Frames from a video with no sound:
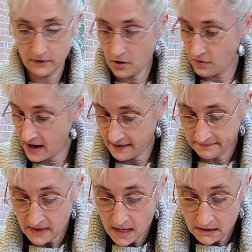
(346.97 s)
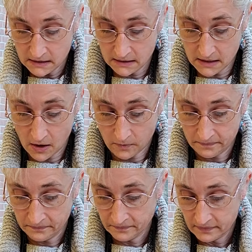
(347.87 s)
Okay, so
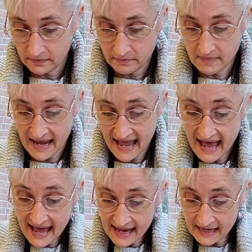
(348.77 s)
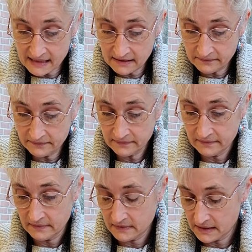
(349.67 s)
my head
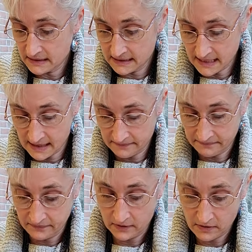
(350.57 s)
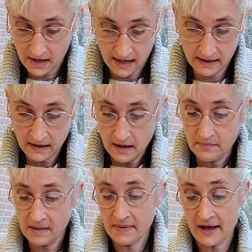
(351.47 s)
is done, okay,
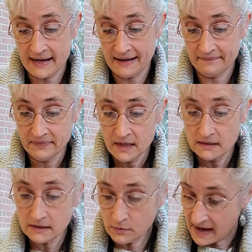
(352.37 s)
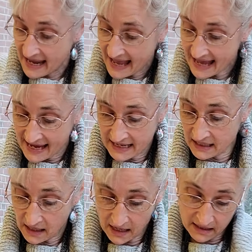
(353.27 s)
my body. So my head
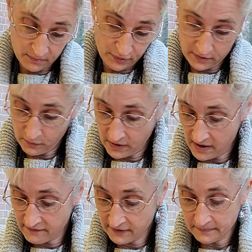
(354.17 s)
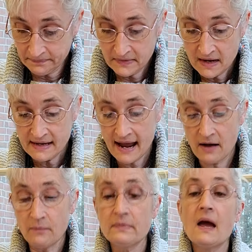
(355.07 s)
I can put wherever. Now,
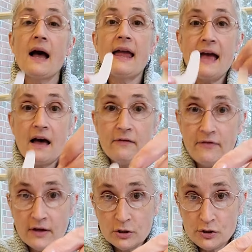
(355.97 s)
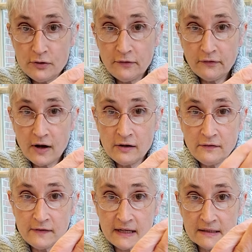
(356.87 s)
I have 2 front
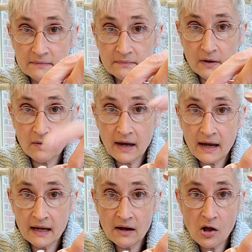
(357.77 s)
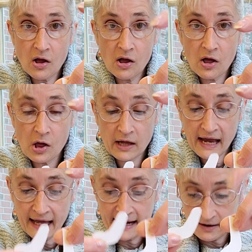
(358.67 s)
feet. Okay, all
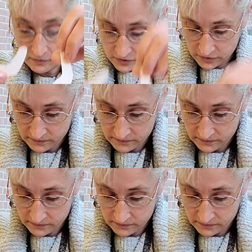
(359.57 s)
cut out.